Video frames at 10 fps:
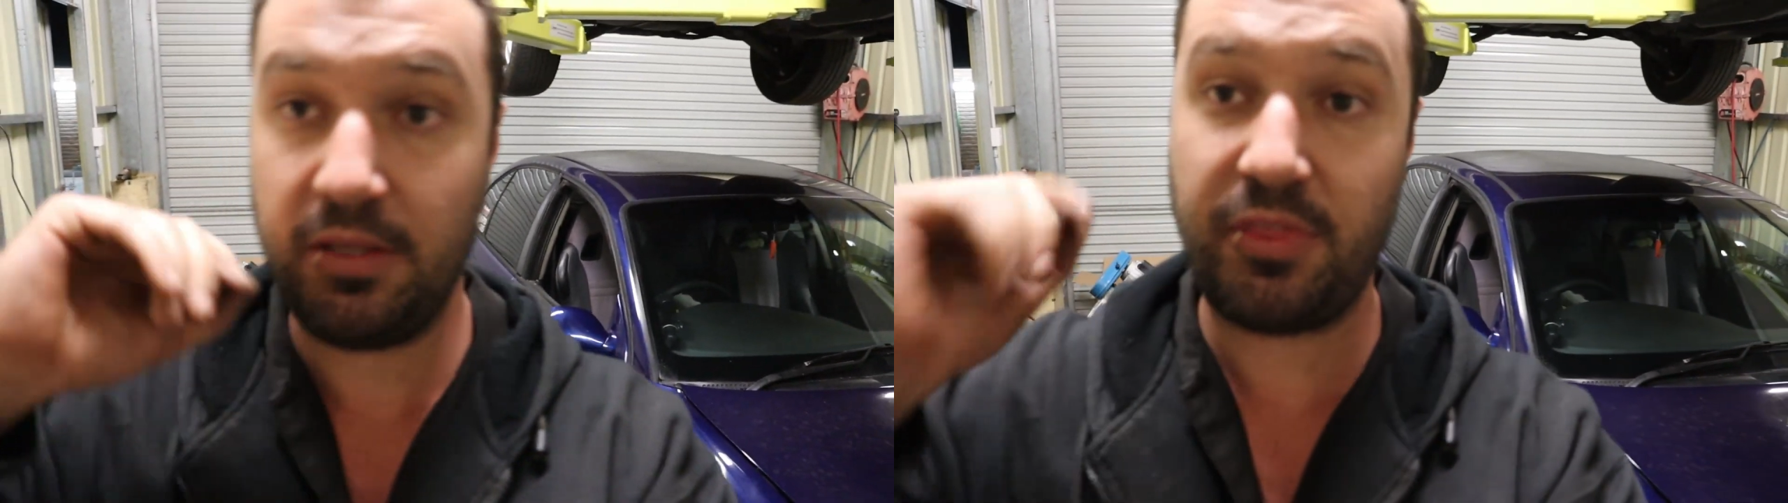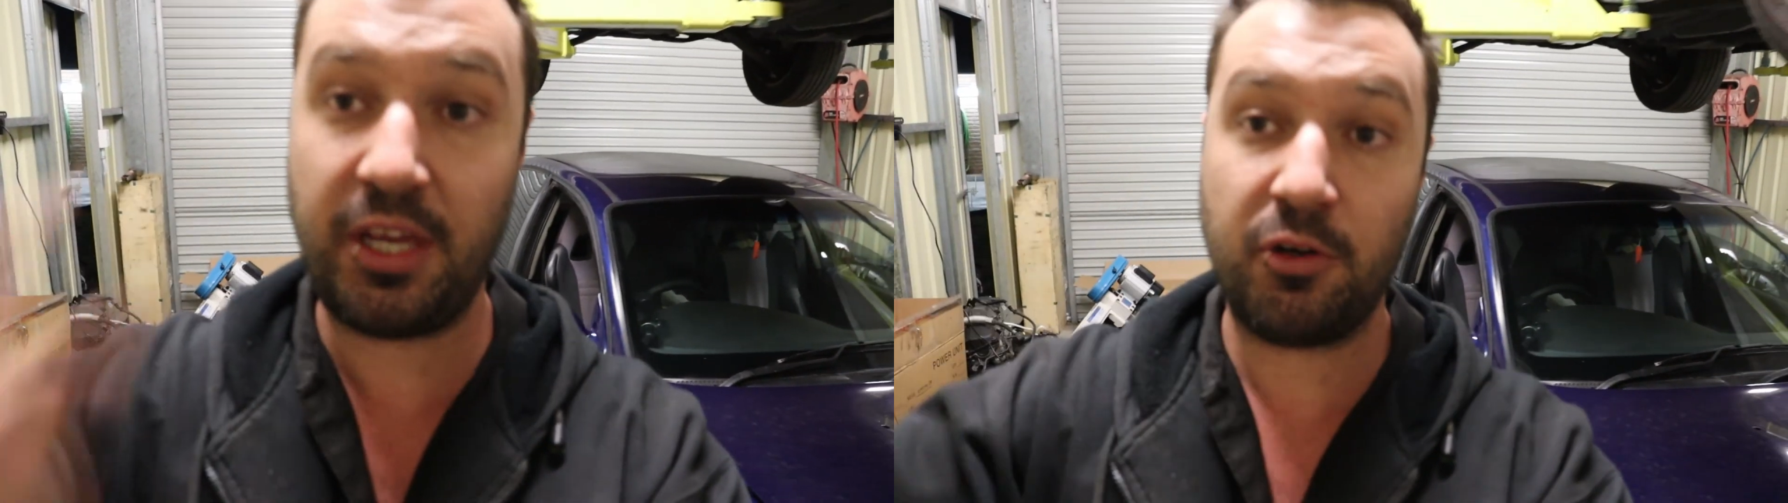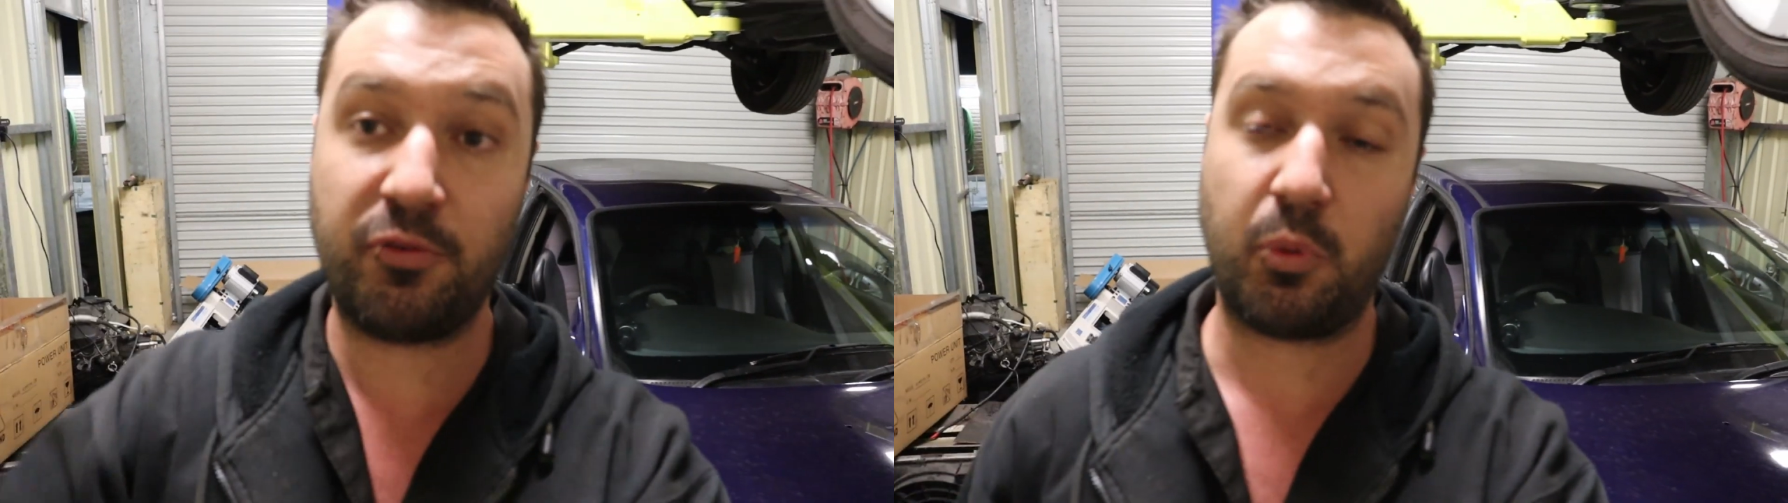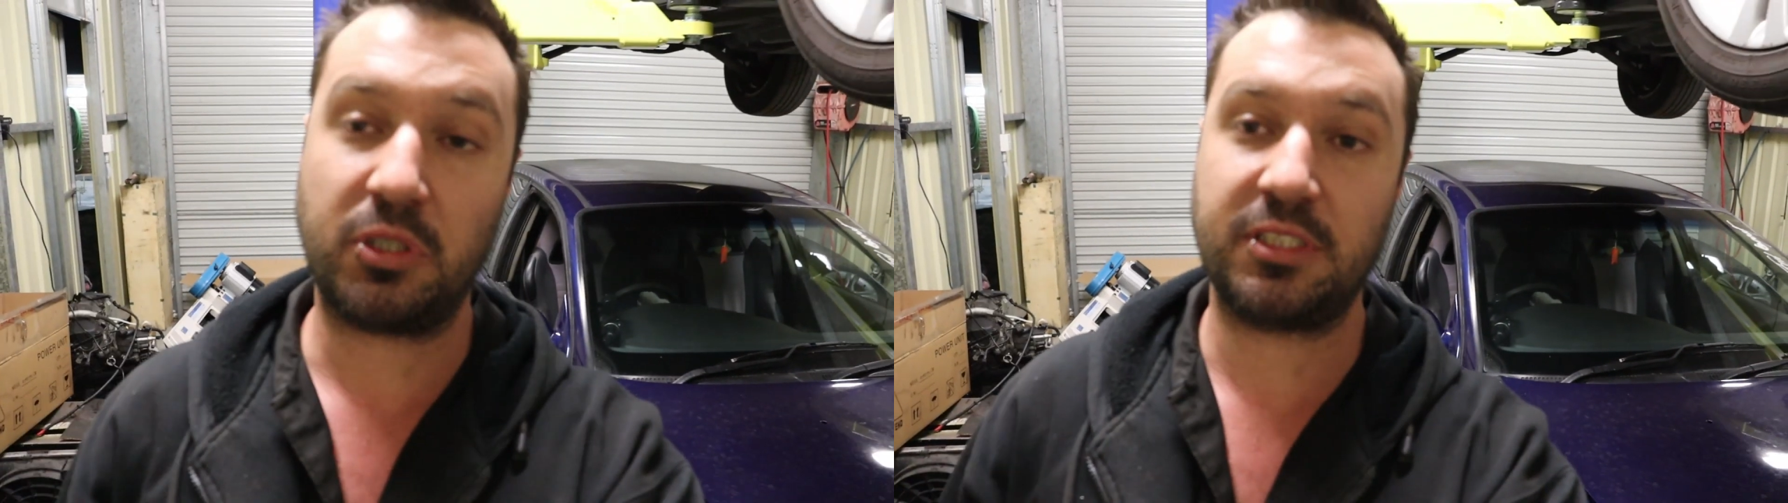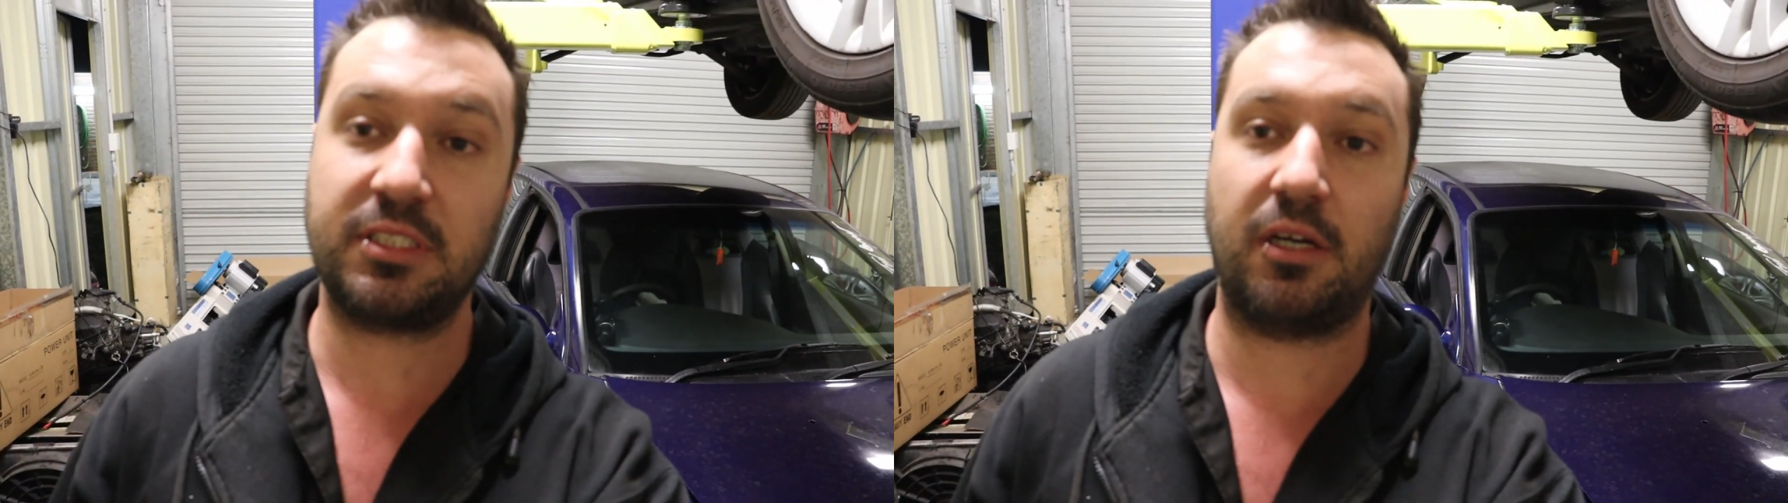thank you all for
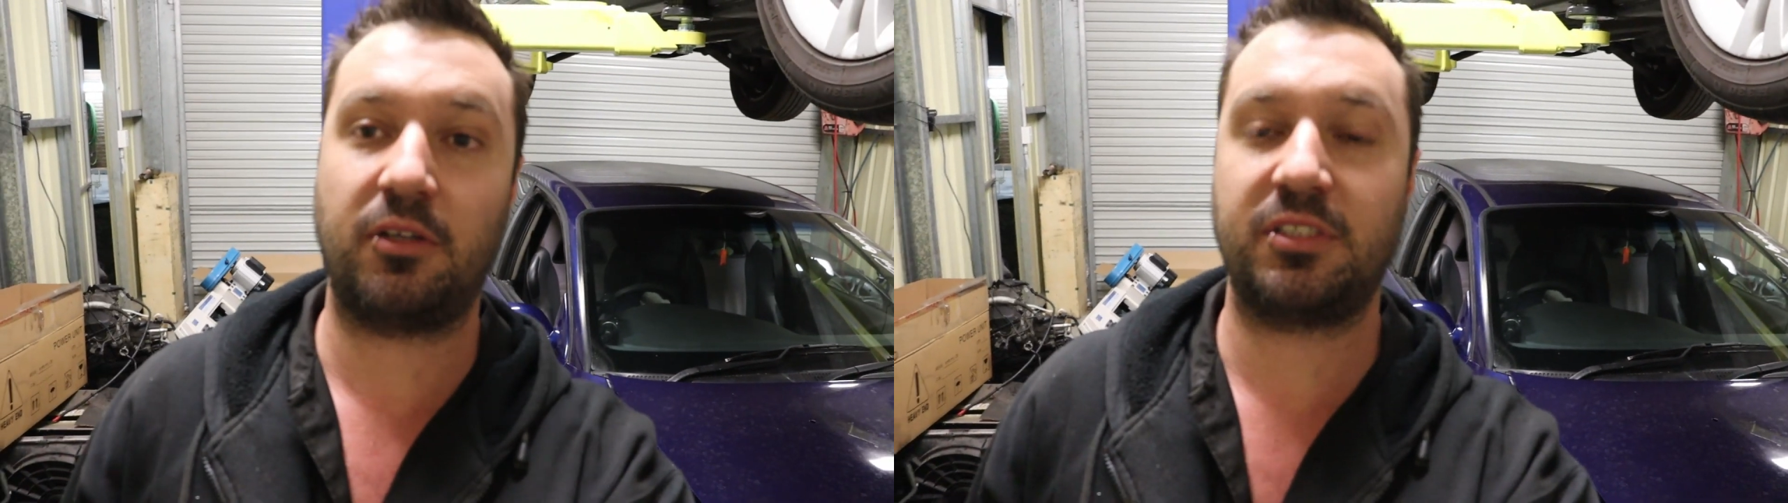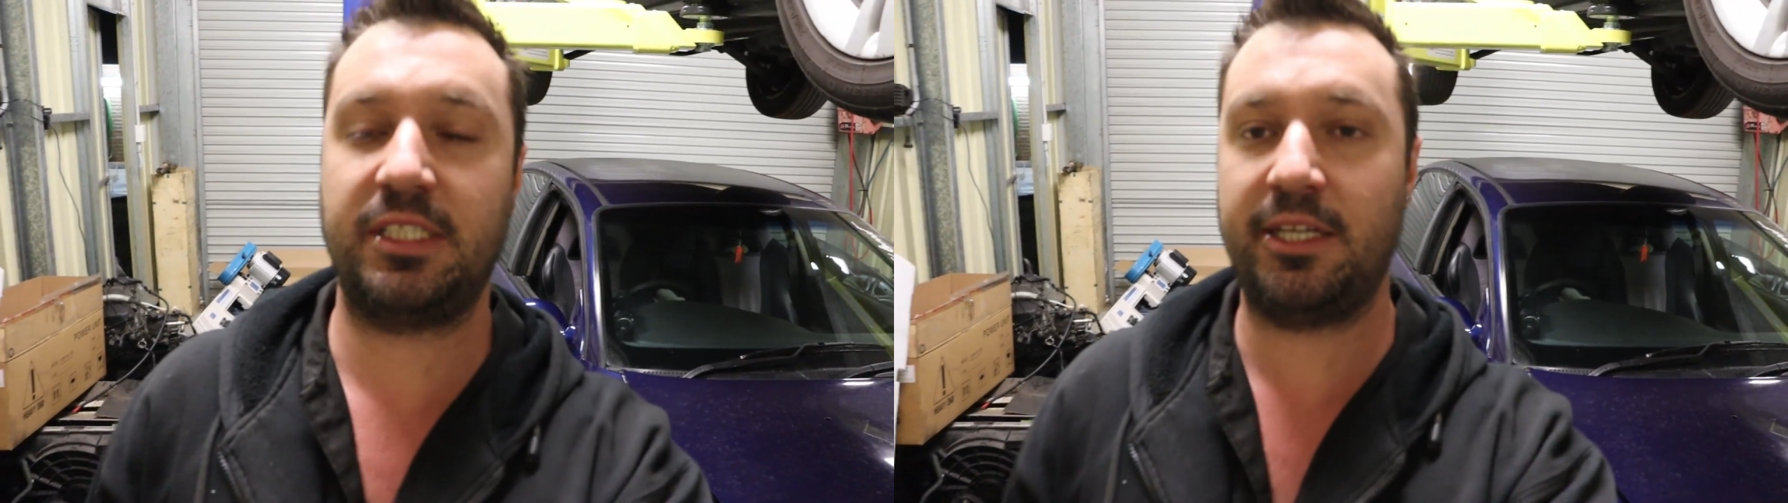watching. I'll see